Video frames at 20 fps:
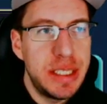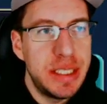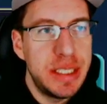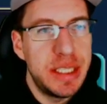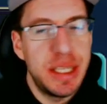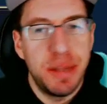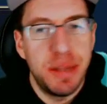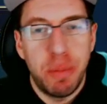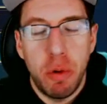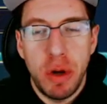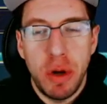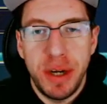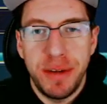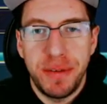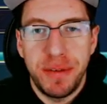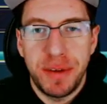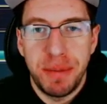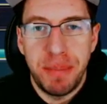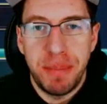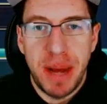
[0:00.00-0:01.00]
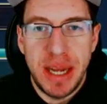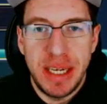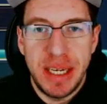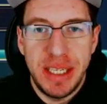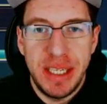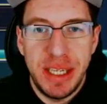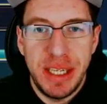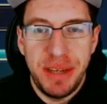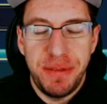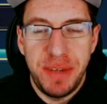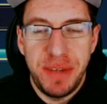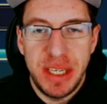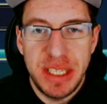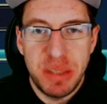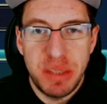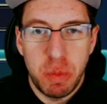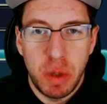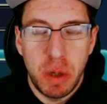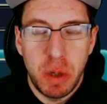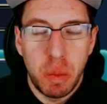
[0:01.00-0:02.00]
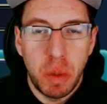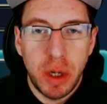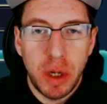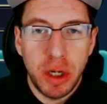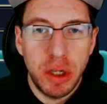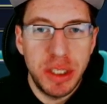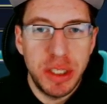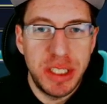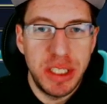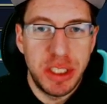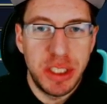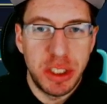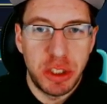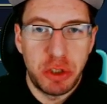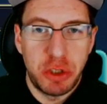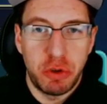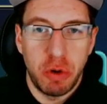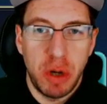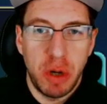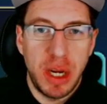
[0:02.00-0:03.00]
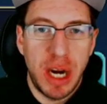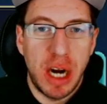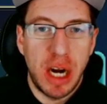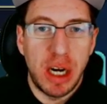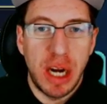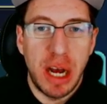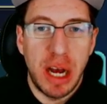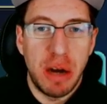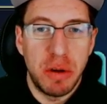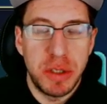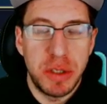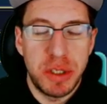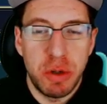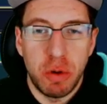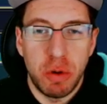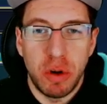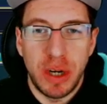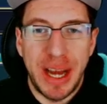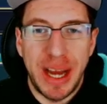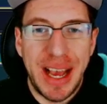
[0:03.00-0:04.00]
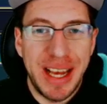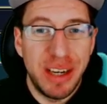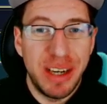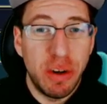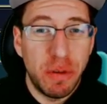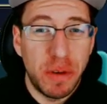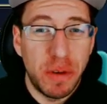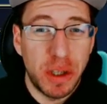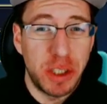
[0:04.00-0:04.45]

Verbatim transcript: to the point of competitiveness where we're going to destroy our house or hand over